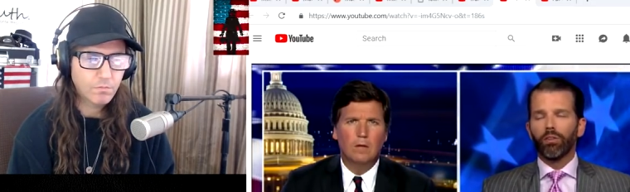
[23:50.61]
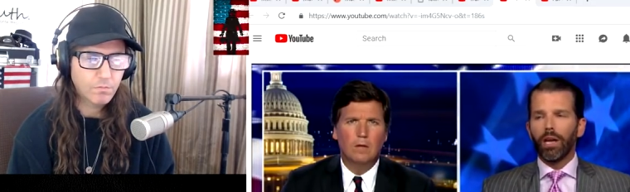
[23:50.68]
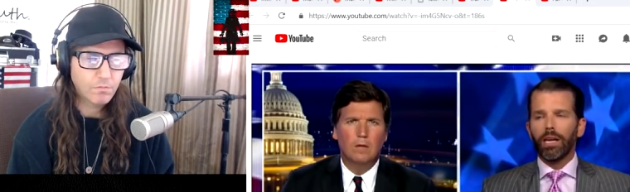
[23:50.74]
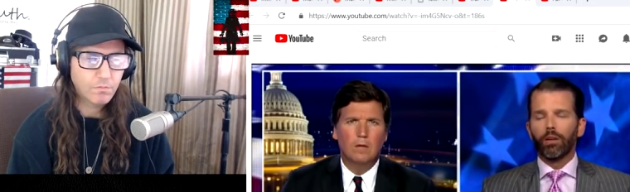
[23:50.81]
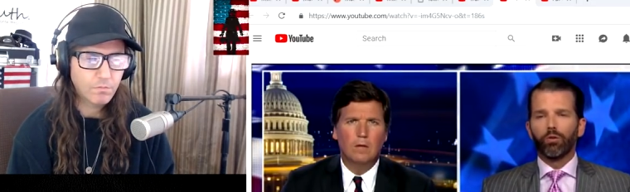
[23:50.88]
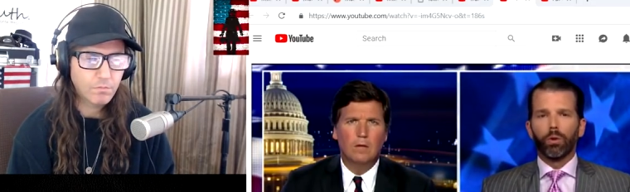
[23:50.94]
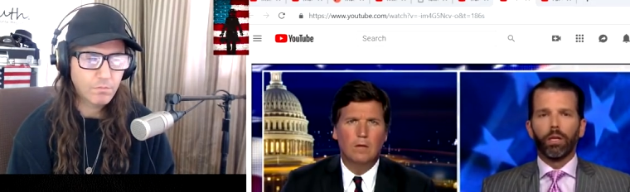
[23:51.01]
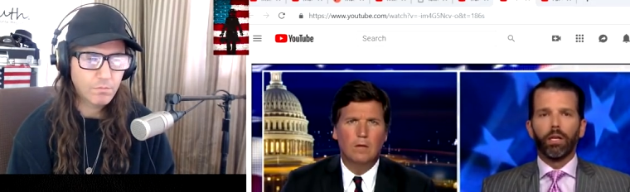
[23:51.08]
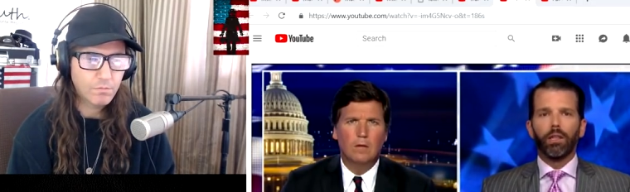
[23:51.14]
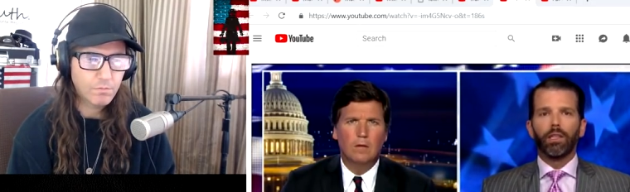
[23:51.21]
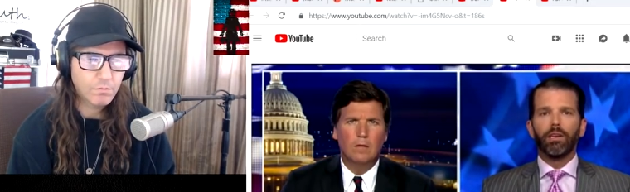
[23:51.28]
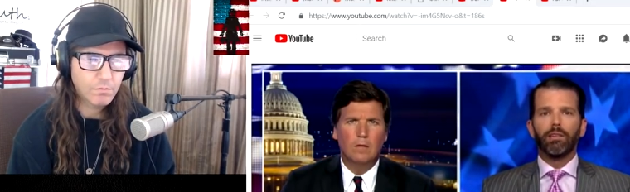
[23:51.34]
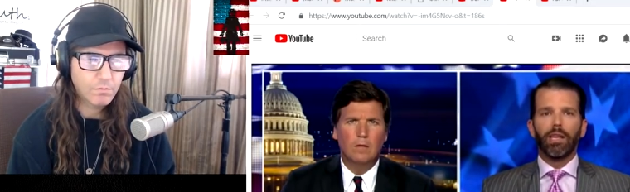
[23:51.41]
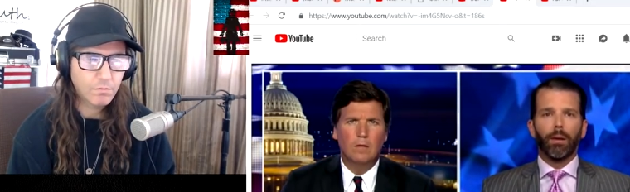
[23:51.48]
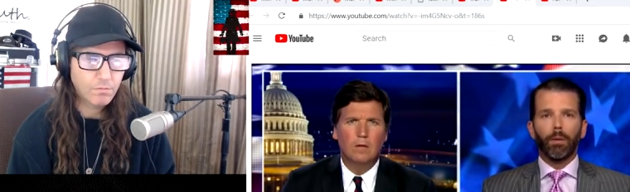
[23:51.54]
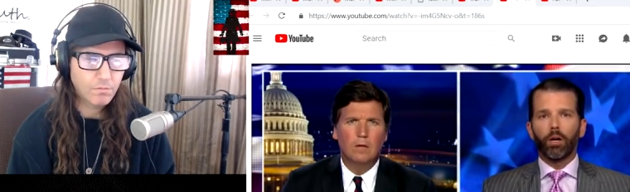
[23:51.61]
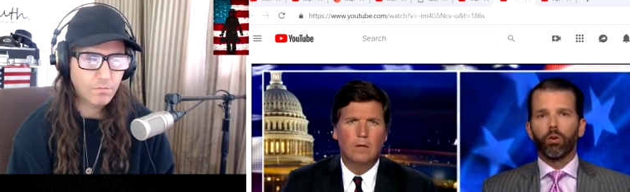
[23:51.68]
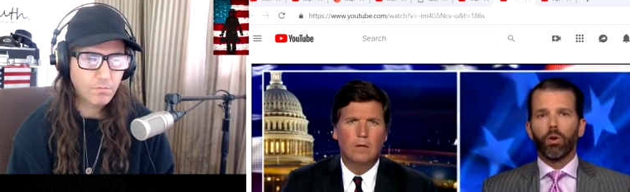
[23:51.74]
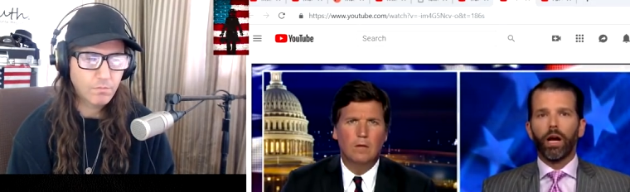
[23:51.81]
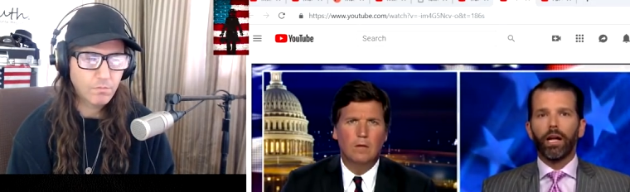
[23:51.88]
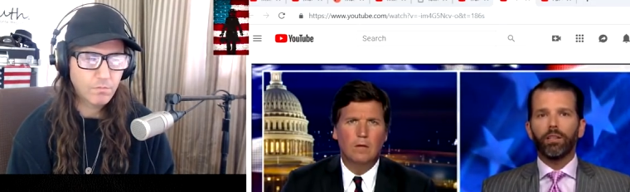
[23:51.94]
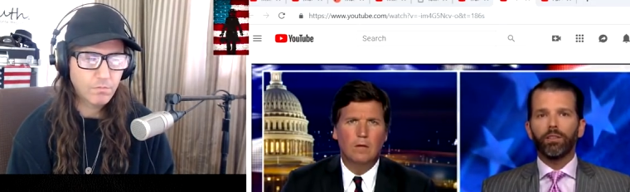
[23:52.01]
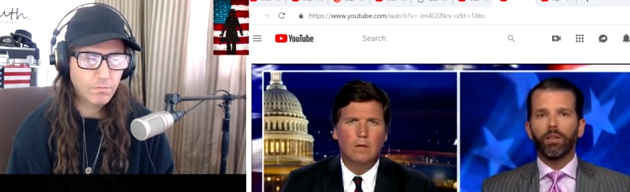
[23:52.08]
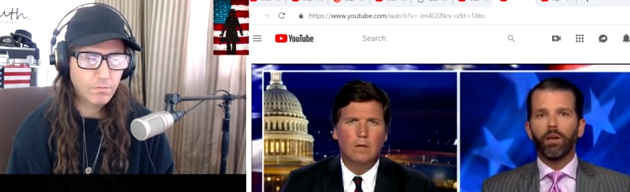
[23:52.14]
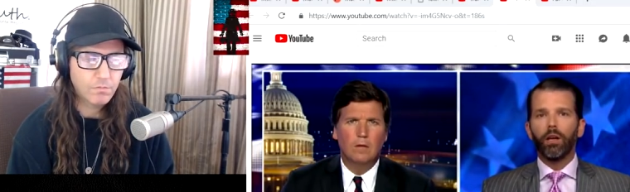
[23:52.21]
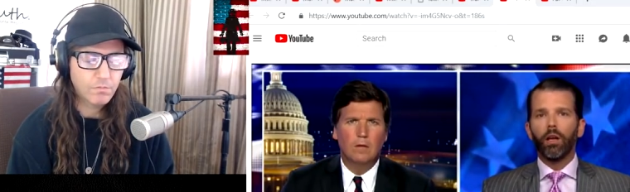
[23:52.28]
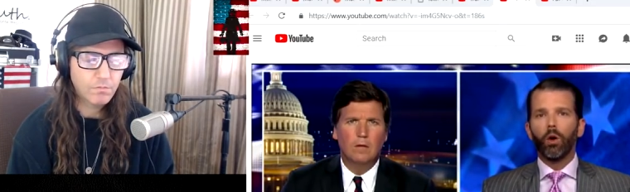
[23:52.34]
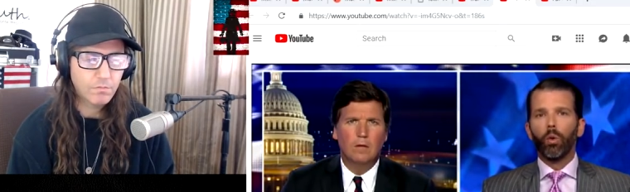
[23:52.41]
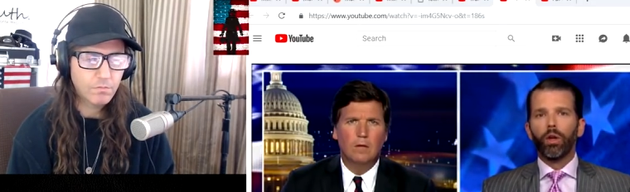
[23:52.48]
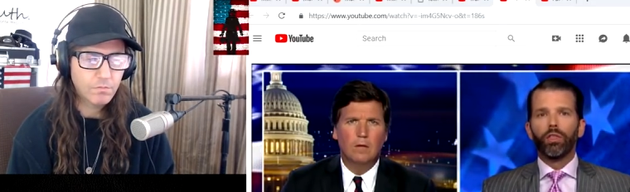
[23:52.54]
Speaker 1: And it's really the Democrats
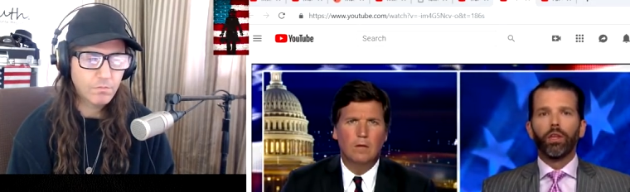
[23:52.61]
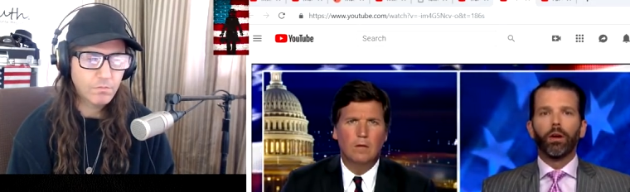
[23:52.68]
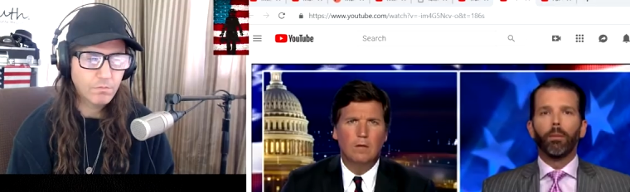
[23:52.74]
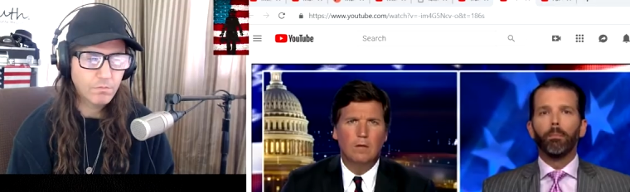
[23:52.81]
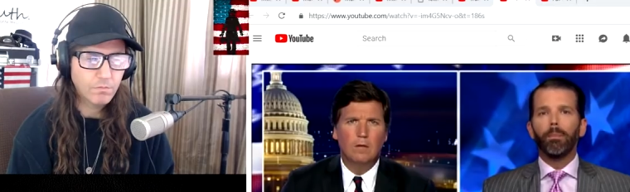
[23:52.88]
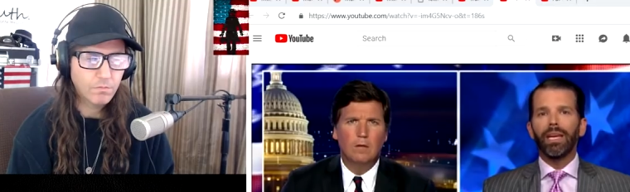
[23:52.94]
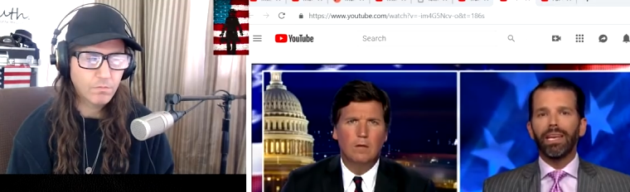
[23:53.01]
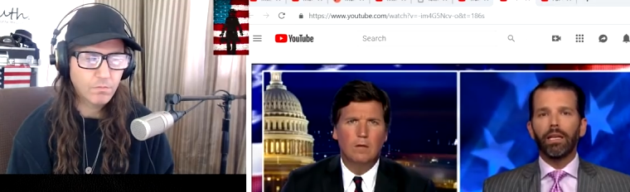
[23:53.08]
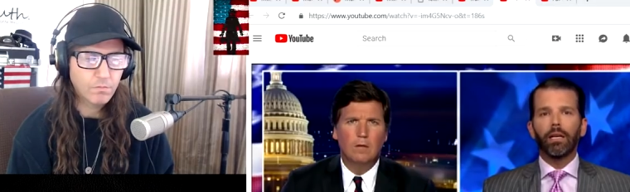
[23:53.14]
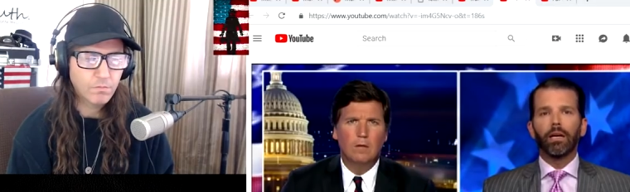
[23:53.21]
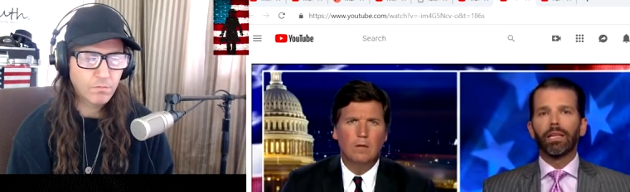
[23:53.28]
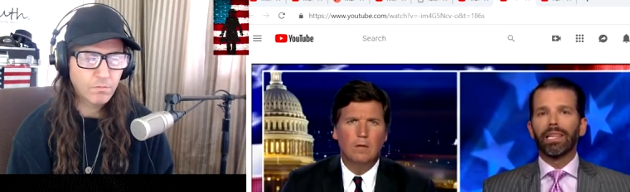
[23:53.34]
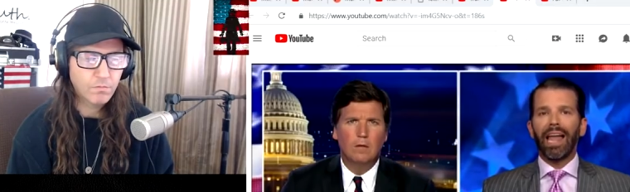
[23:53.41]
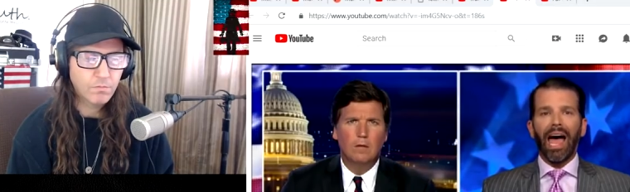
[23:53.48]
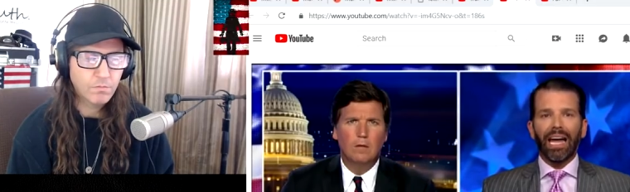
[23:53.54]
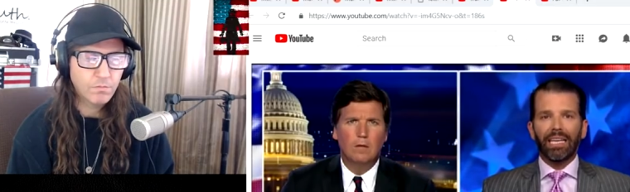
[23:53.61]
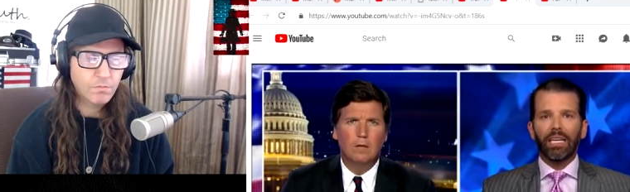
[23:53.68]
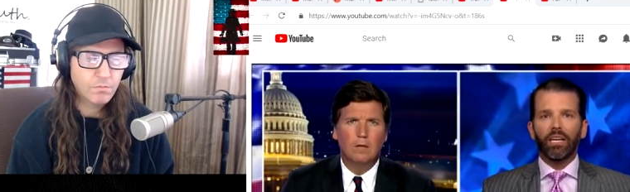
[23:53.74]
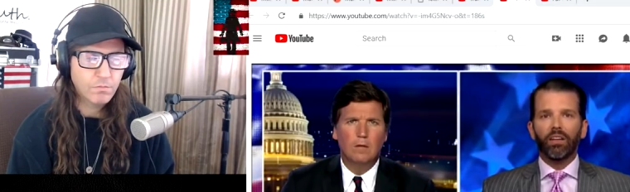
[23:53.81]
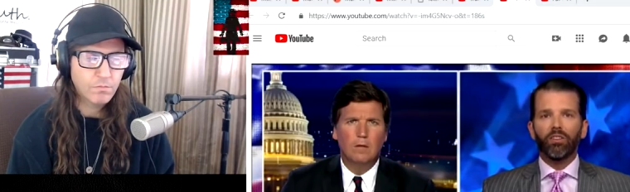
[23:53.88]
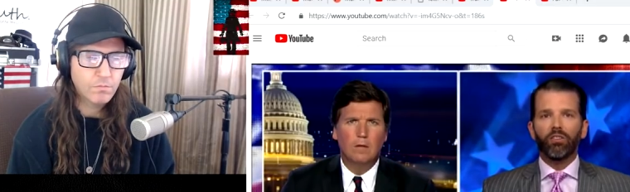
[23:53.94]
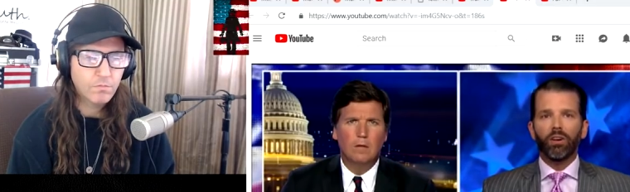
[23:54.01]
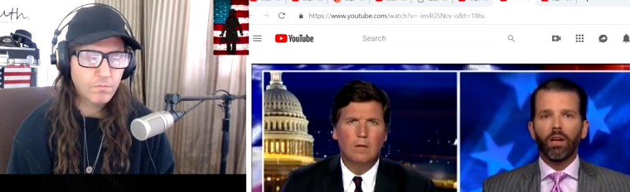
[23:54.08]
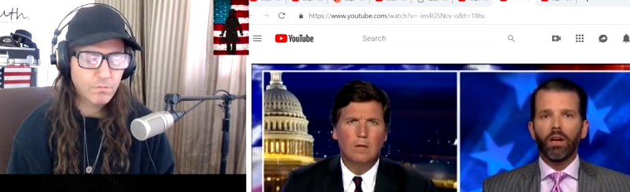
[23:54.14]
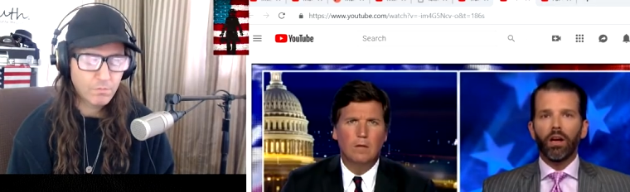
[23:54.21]
with their media lackeys